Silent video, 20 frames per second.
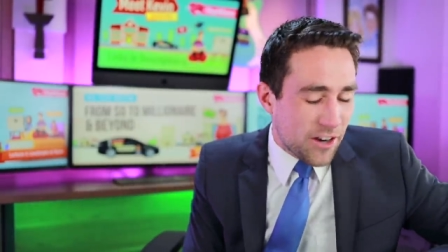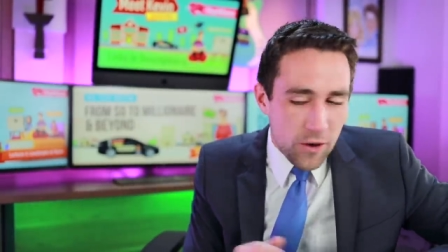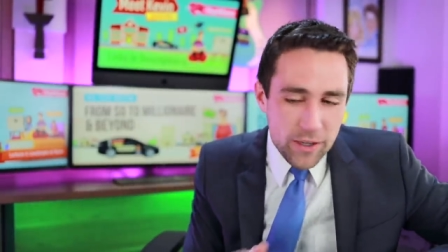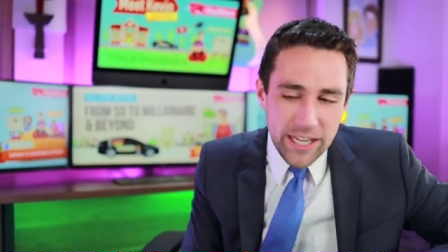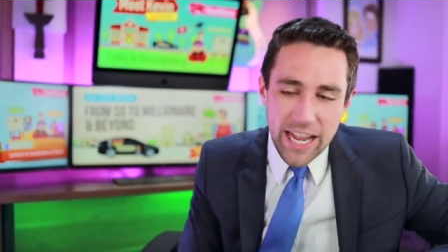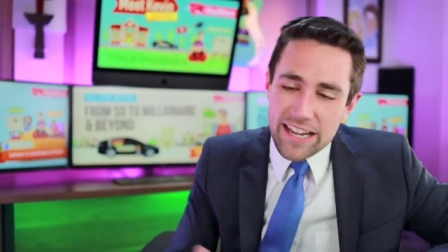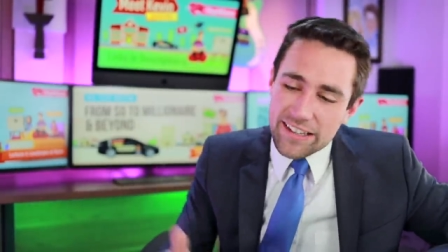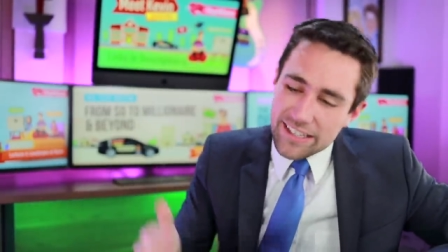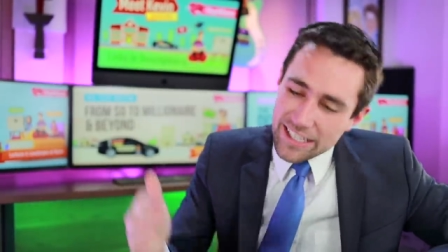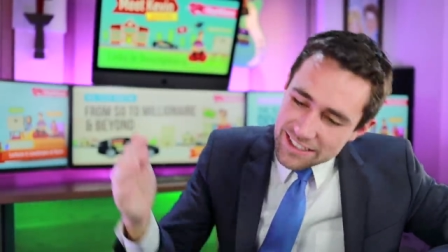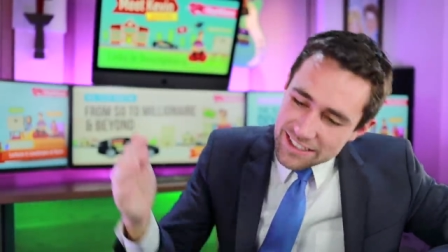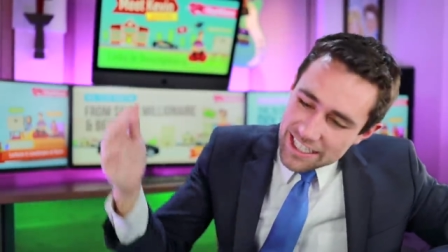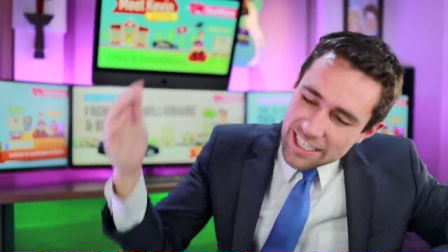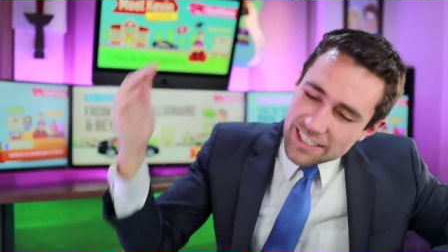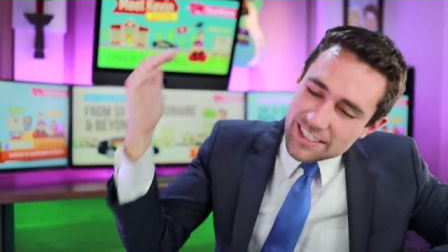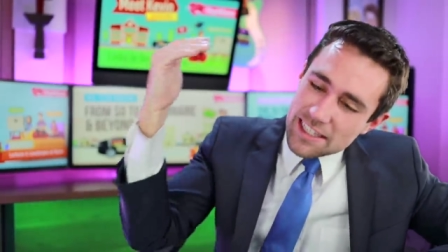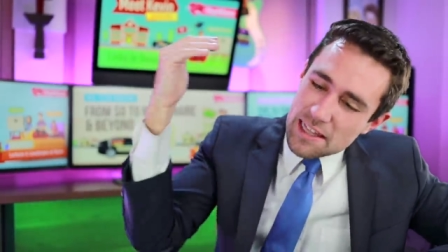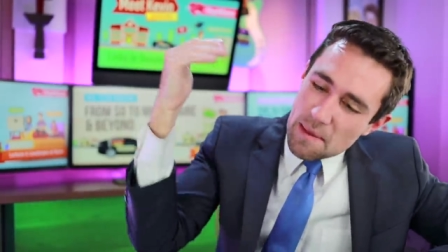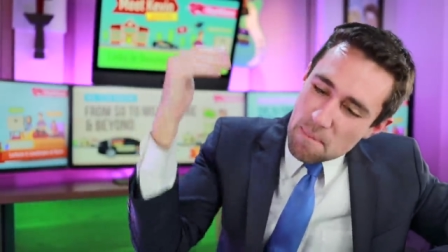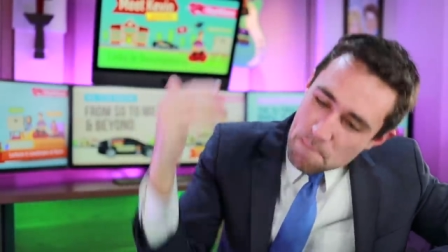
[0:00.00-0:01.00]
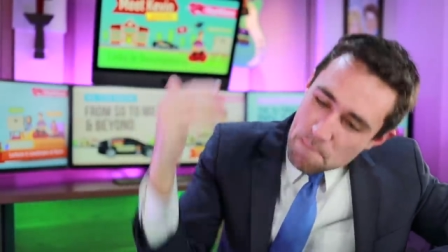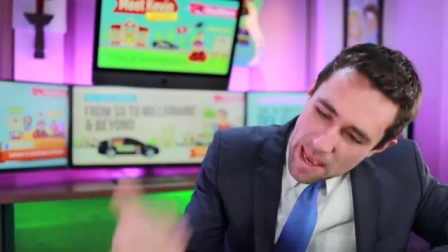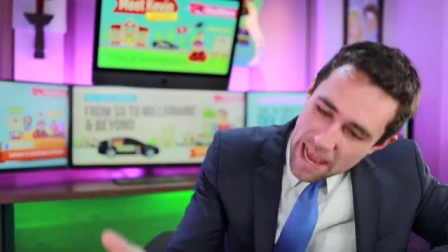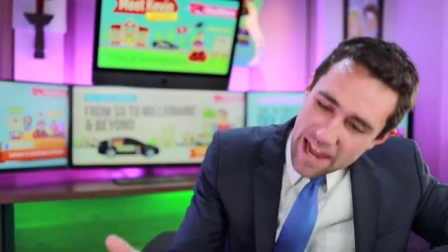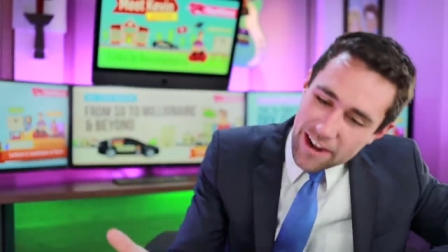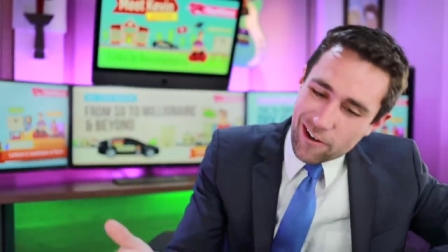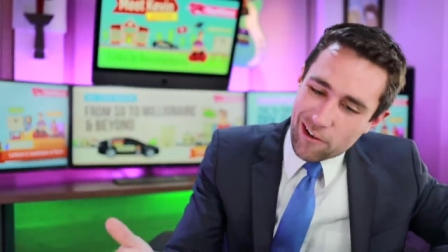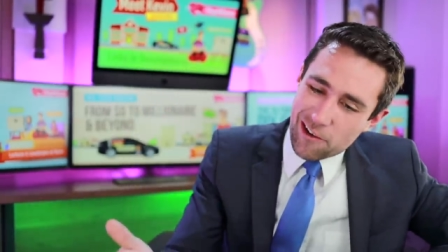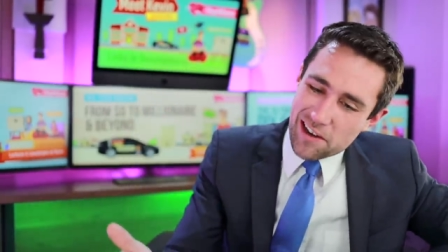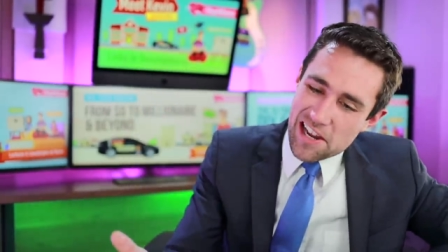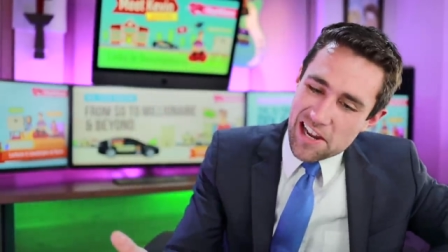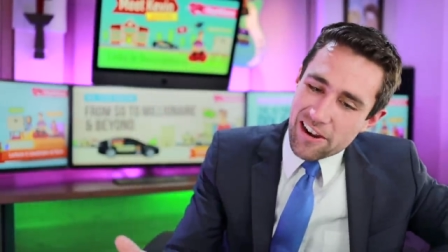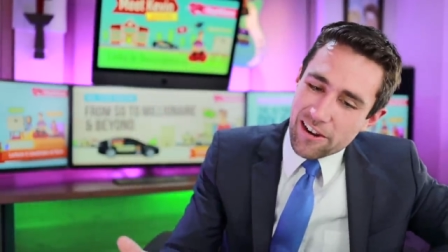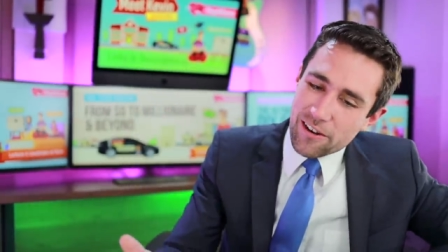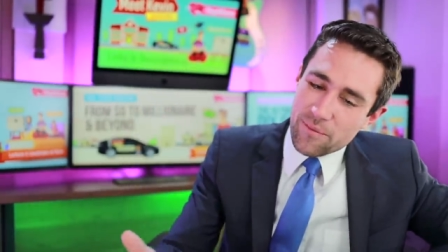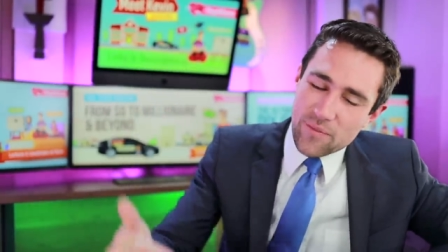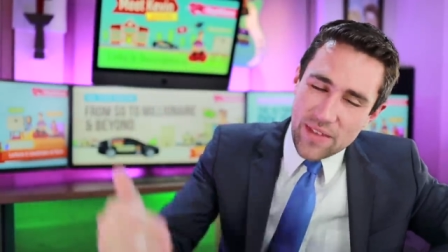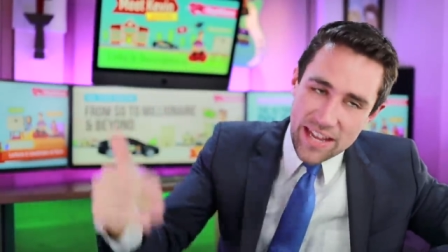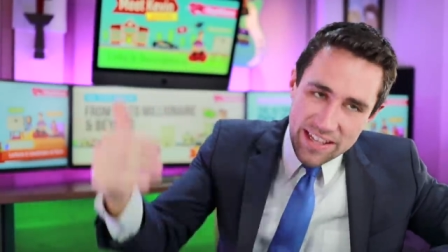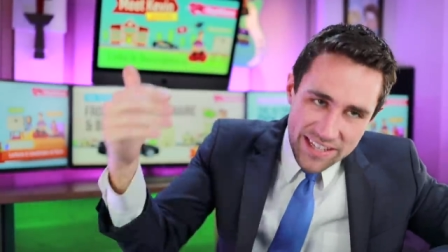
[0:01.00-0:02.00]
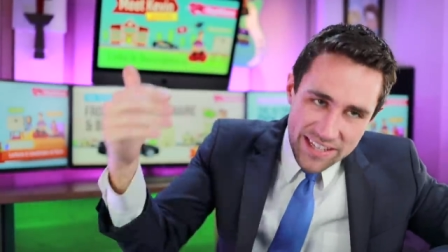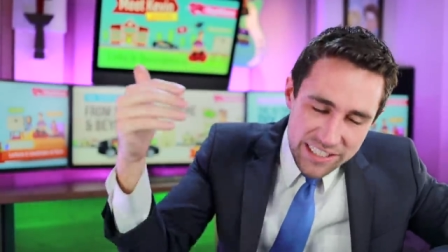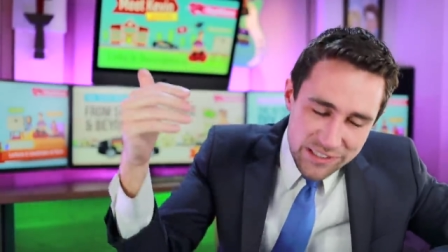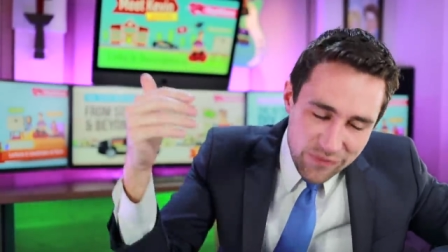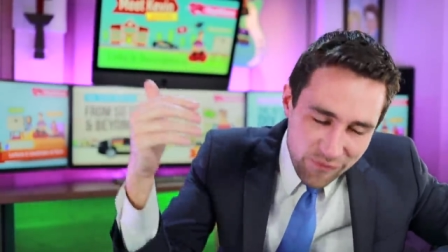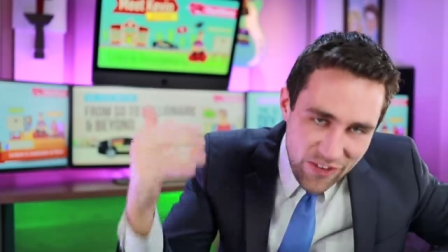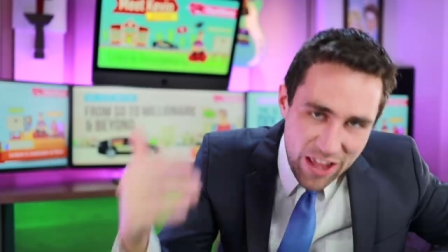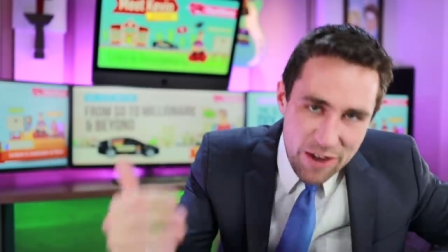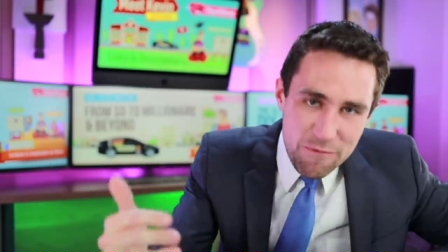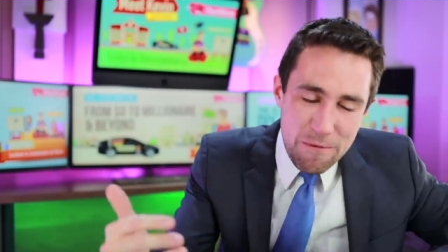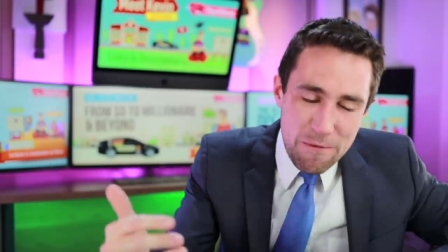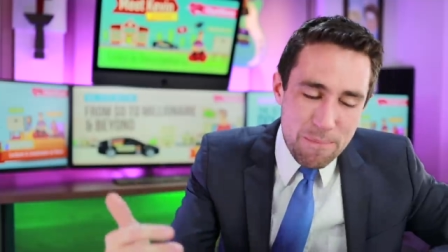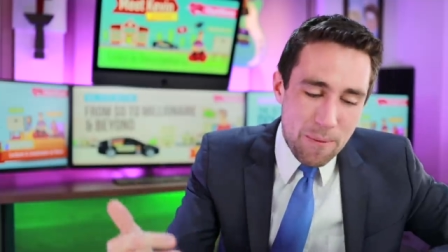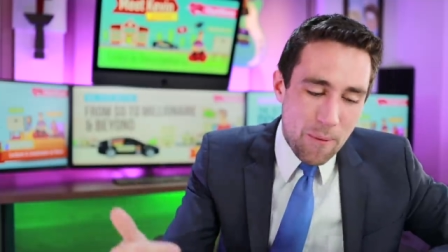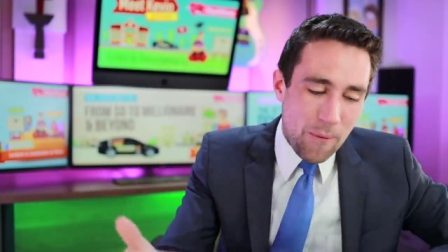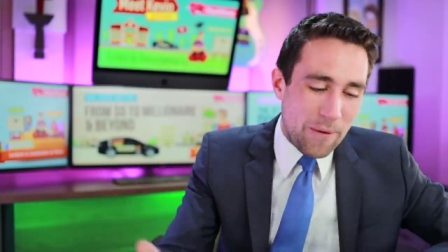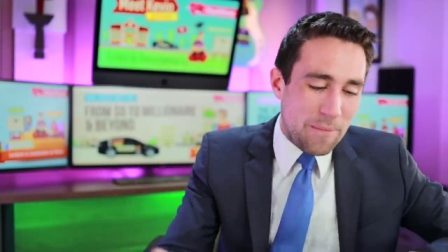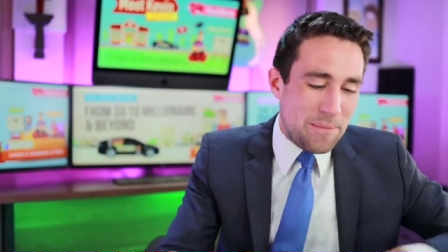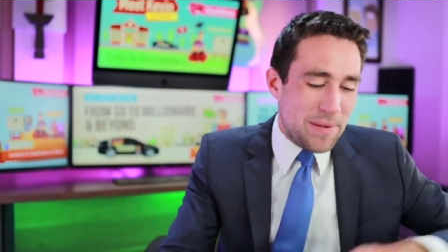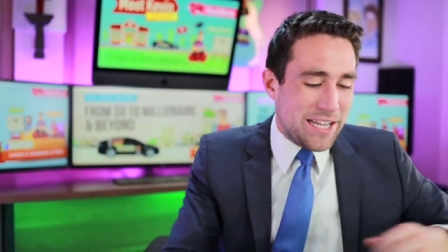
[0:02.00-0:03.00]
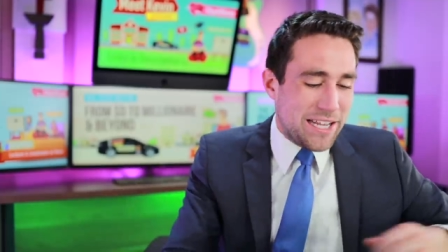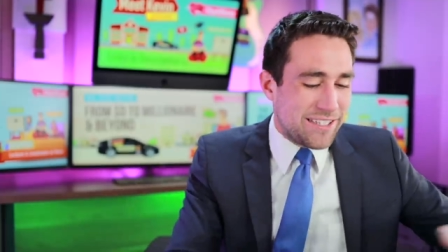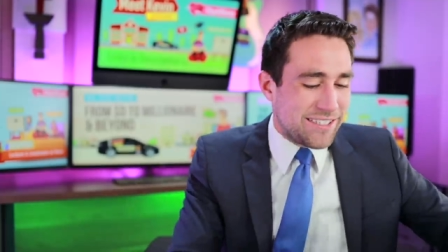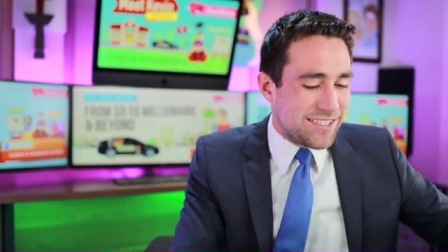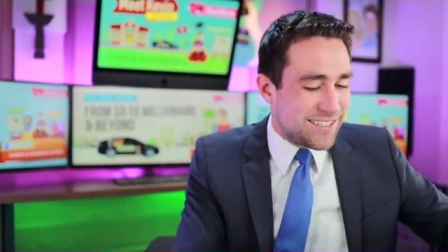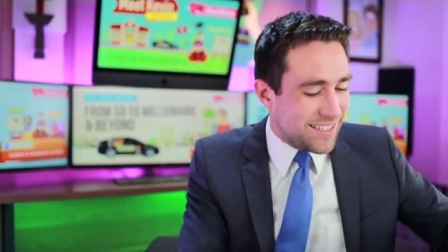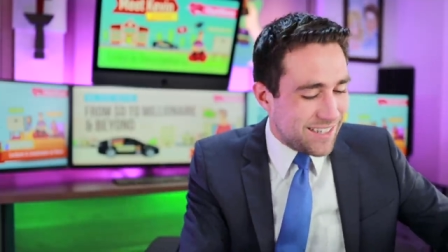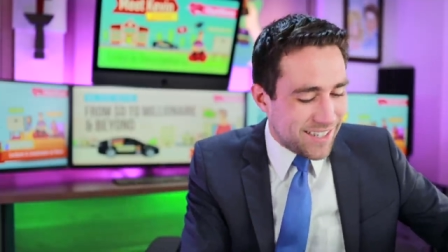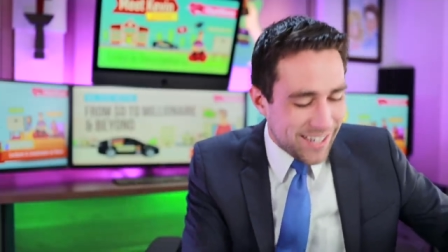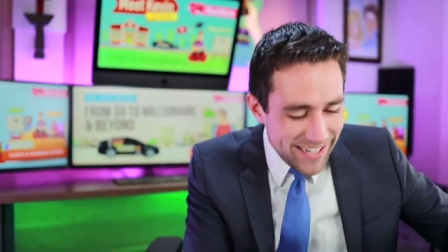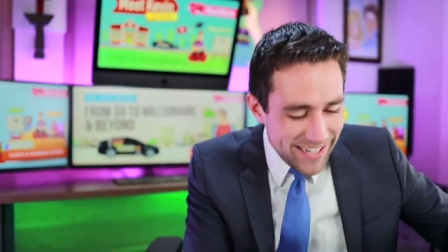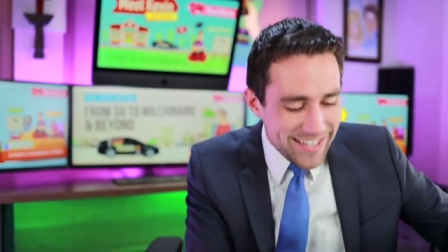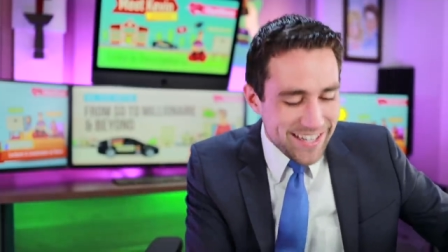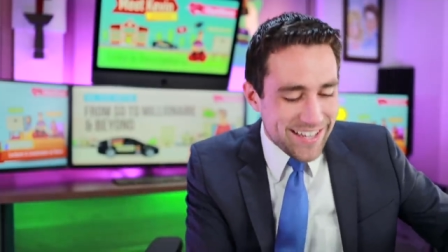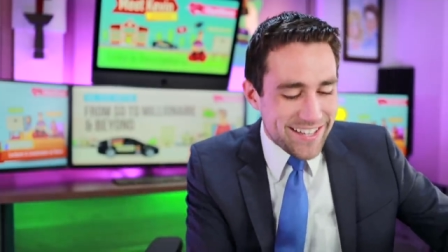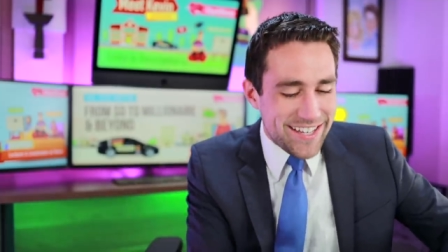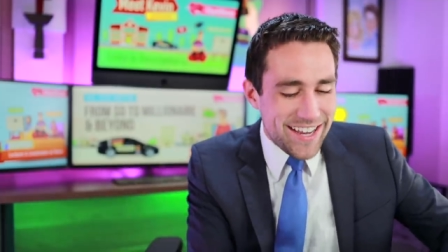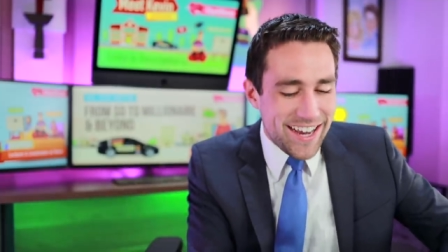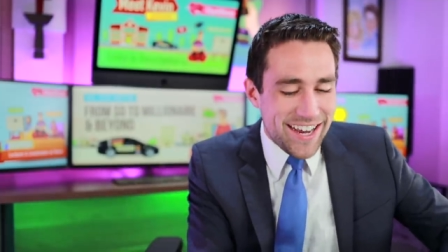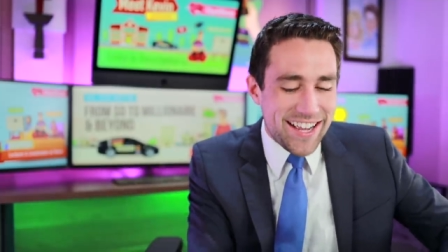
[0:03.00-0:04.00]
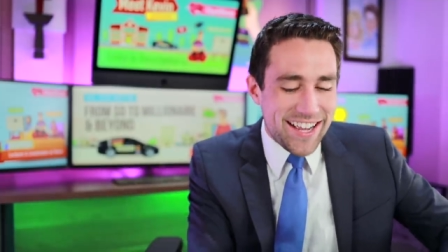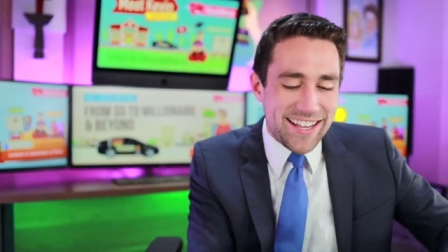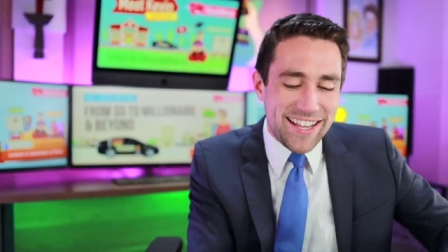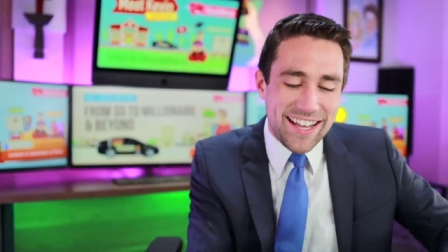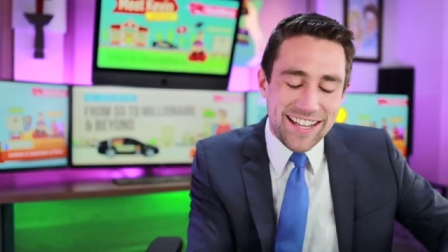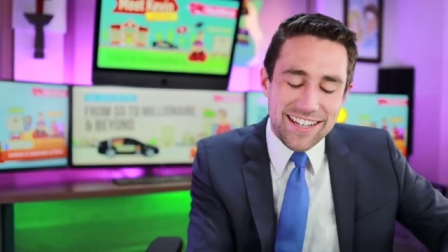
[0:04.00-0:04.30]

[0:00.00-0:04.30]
Okay, let's get to the banger here in this Fed report because, ay, ay, ay.